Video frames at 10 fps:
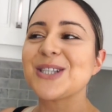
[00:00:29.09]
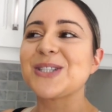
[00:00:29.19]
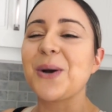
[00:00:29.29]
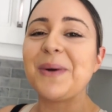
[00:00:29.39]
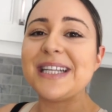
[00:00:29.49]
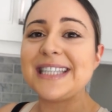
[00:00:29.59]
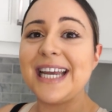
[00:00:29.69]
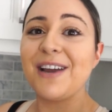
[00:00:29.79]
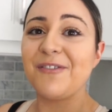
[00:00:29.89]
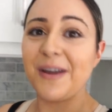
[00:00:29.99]
So it's
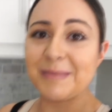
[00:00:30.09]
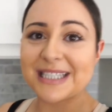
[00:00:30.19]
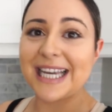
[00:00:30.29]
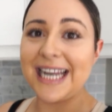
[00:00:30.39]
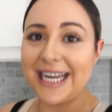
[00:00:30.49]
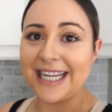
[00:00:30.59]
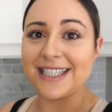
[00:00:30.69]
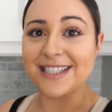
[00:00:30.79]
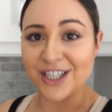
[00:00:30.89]
a famous Canadian